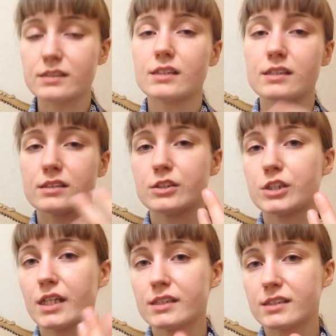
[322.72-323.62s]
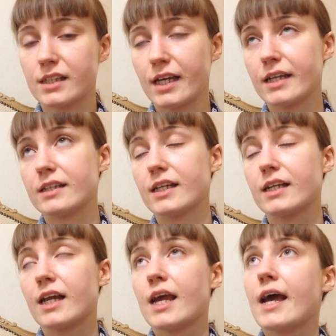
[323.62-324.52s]
JSK
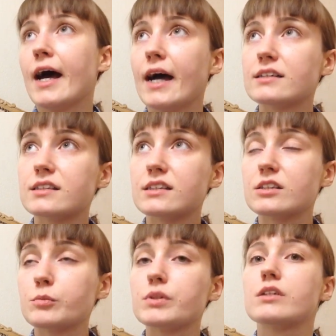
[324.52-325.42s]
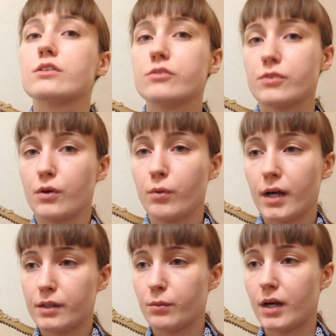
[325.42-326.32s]
that had disappeared for
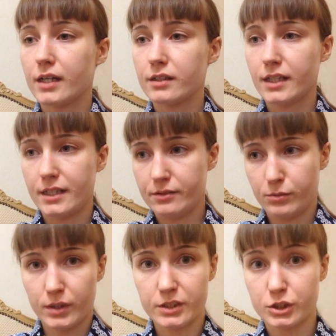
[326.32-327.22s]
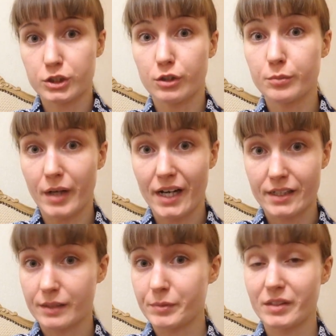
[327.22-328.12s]
quite a while, and when it showed
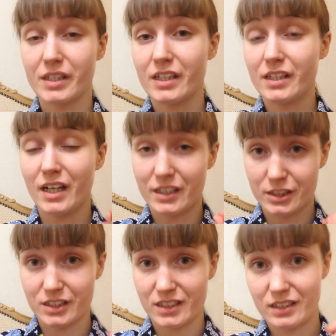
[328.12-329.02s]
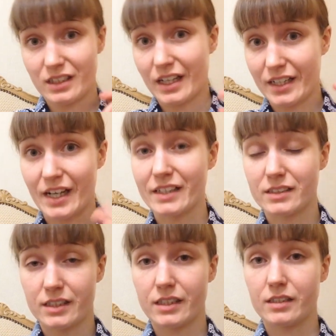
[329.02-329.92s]
back up again, I
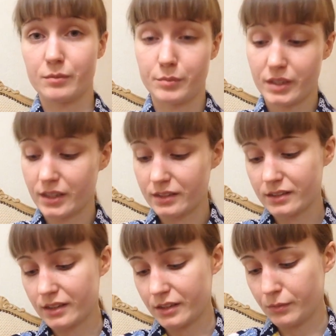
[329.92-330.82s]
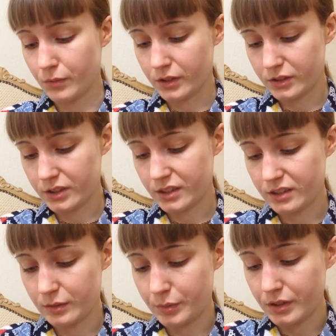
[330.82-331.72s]
had to get it because I didn't want it to
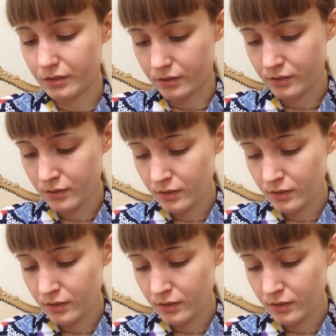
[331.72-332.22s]
disappear.